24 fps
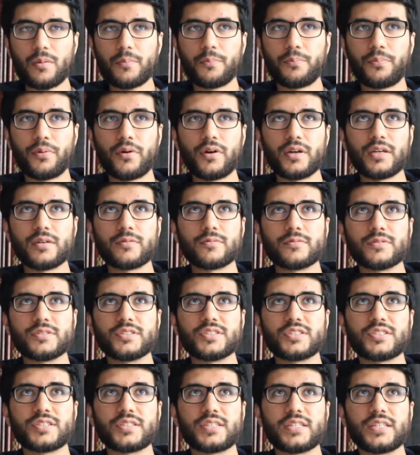But it
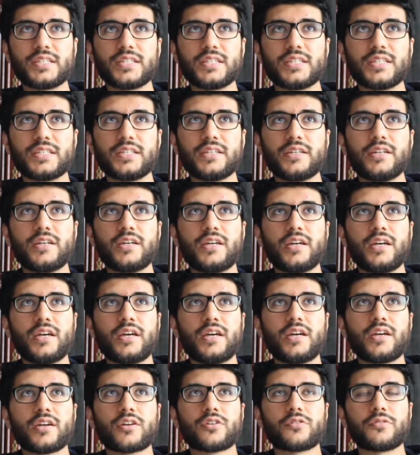was the
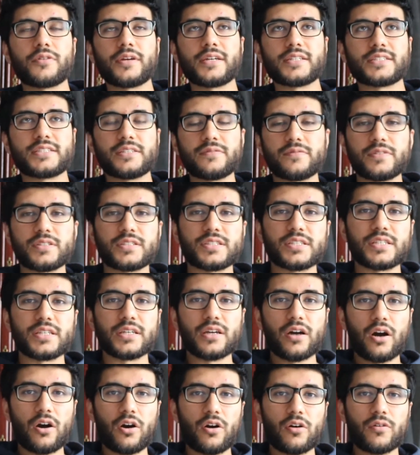creativity
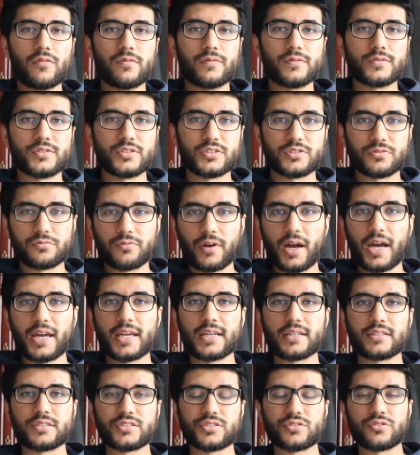of just
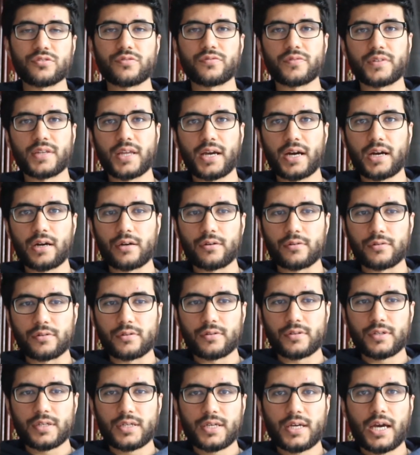writing stuff down
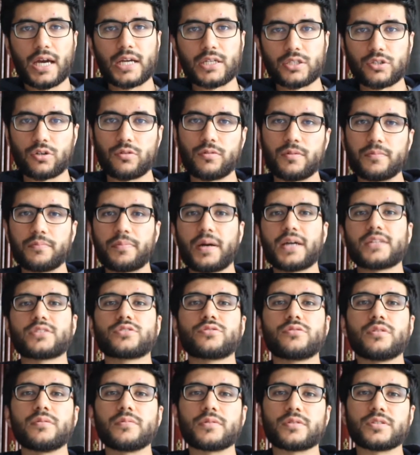and going back
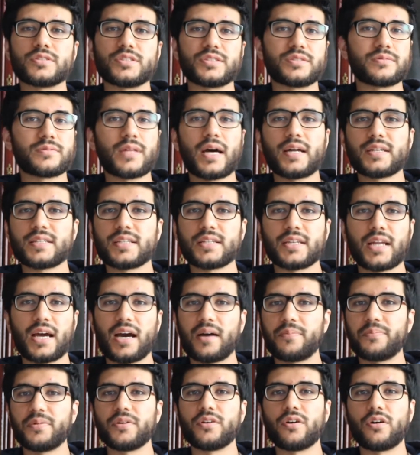to it, because that didn't
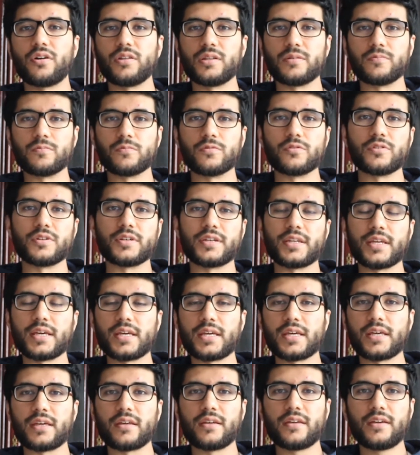happen all in one
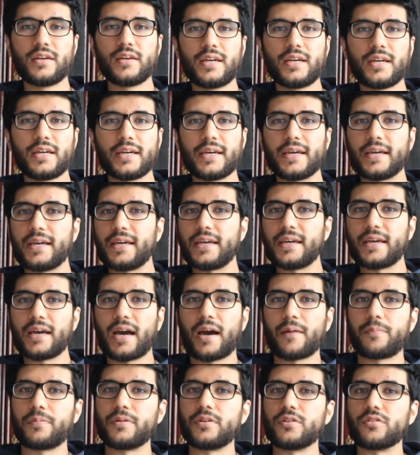day. It
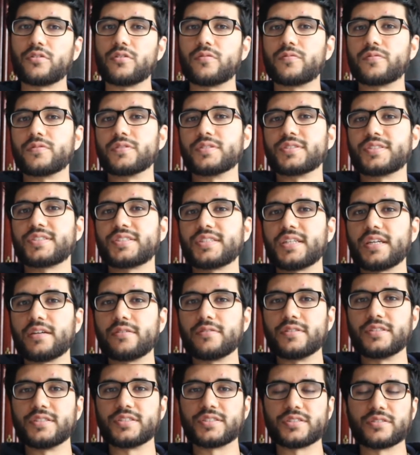happened over a
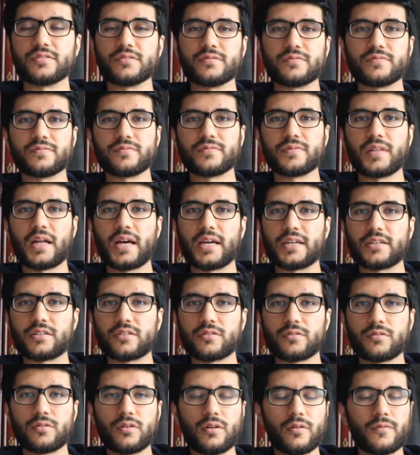series of like
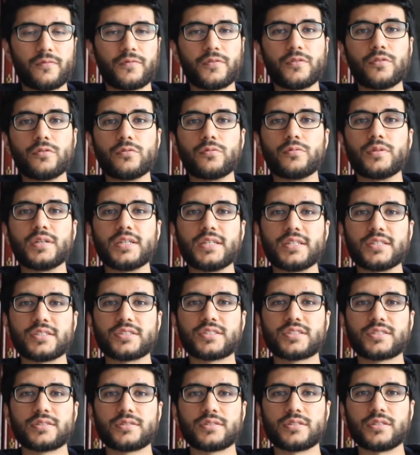few
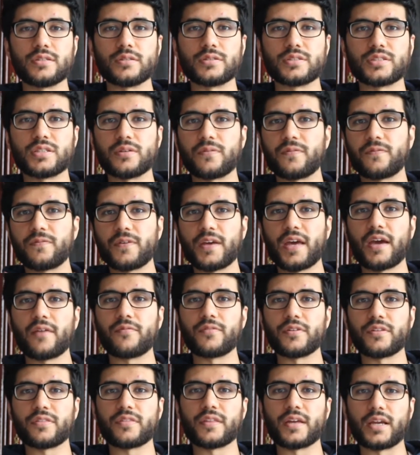weeks to fit
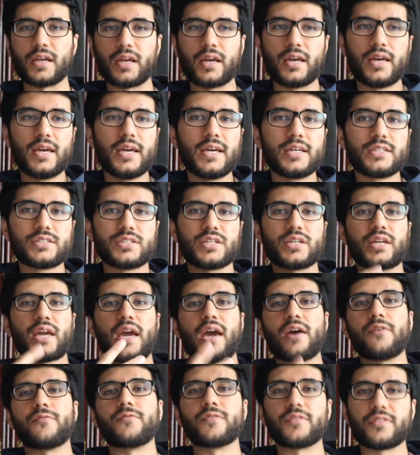everything, to get
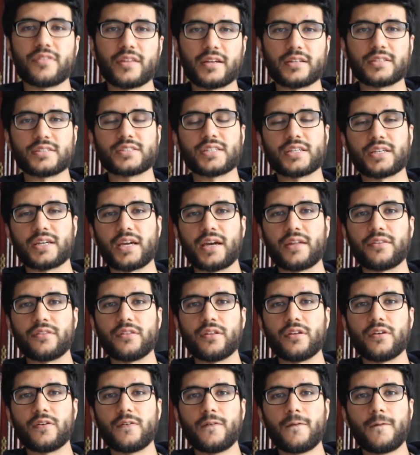everything
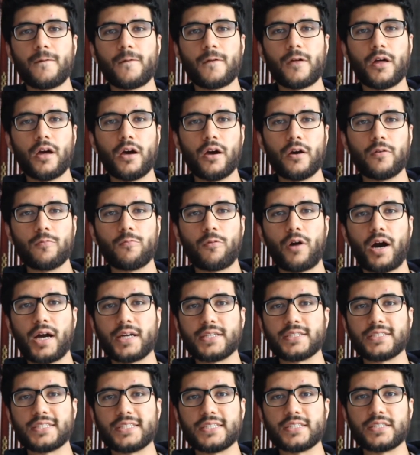together, what I
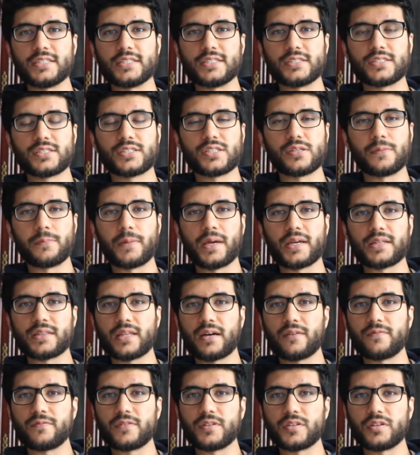needed to make
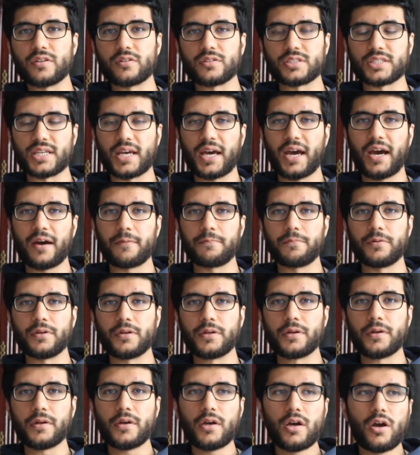that video to
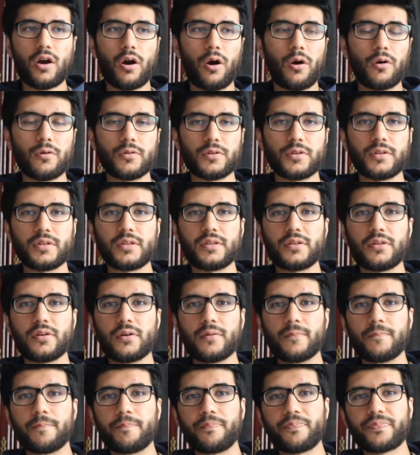happen, all
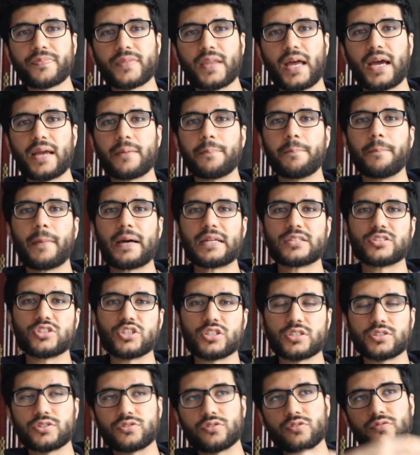the like
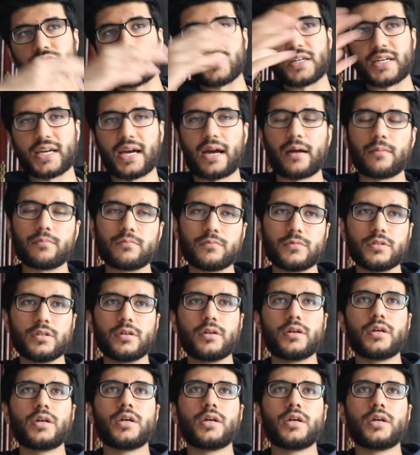magic stuff, the camera